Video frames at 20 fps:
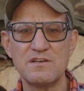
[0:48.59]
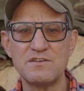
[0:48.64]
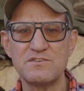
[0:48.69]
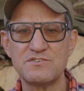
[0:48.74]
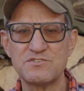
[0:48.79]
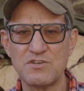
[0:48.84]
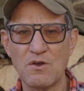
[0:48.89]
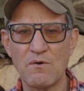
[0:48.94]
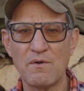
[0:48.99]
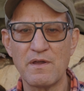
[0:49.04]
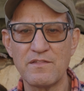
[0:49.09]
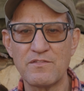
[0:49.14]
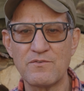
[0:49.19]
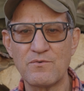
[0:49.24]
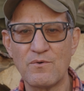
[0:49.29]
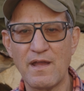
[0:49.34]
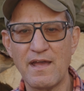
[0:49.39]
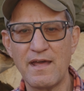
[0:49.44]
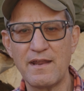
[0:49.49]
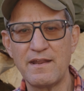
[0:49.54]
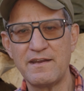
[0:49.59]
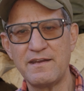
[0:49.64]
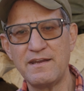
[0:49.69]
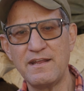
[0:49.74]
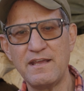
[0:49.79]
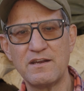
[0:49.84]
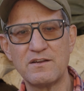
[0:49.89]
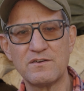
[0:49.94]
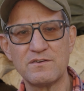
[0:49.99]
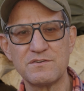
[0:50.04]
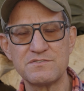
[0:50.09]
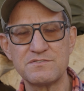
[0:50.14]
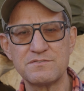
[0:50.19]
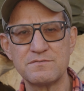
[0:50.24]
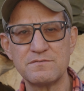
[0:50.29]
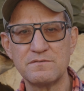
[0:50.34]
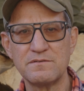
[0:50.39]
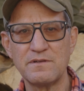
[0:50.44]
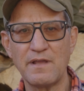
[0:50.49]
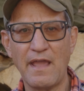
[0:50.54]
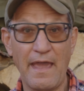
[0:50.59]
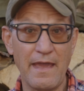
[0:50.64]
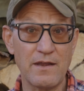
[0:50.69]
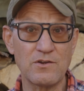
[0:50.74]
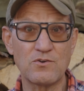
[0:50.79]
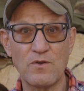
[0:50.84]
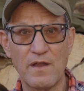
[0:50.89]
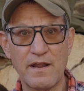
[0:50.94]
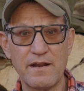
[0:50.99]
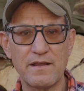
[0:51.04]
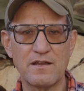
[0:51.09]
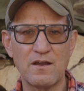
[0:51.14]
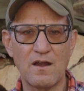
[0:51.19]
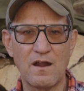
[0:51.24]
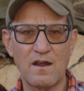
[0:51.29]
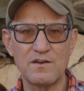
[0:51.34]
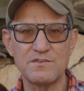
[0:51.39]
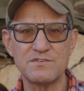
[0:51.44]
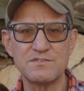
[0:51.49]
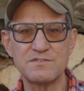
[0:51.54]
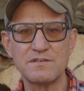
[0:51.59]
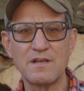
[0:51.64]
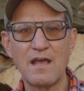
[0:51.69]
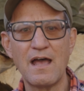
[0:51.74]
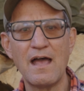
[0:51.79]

sewing thread and needles, and credit cards.